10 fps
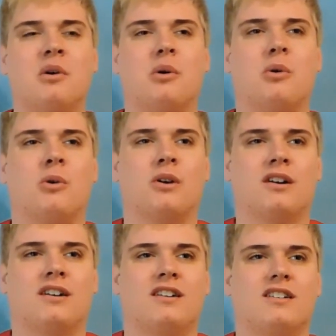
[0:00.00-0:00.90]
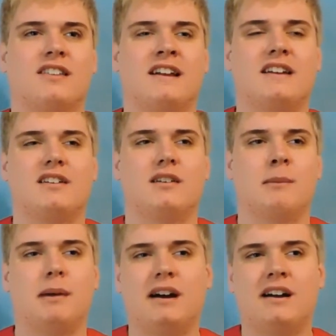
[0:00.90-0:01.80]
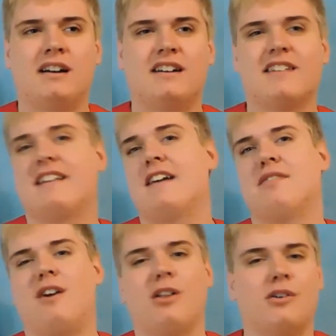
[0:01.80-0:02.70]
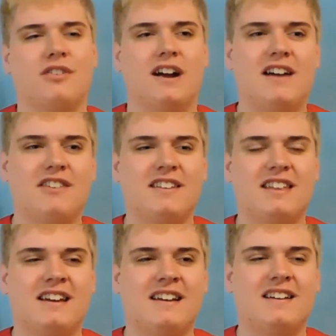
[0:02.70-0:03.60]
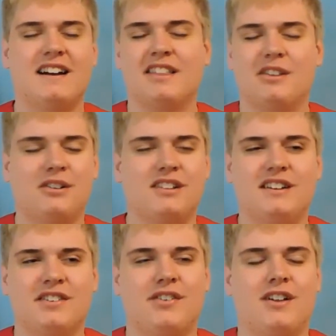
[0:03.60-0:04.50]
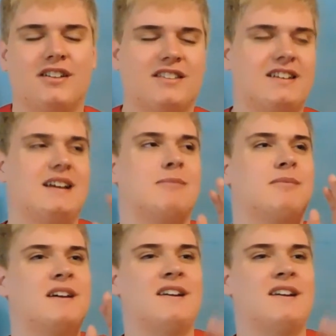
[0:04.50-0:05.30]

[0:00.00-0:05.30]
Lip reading: or like a bug because I fall over everything. I literally just fall all the time.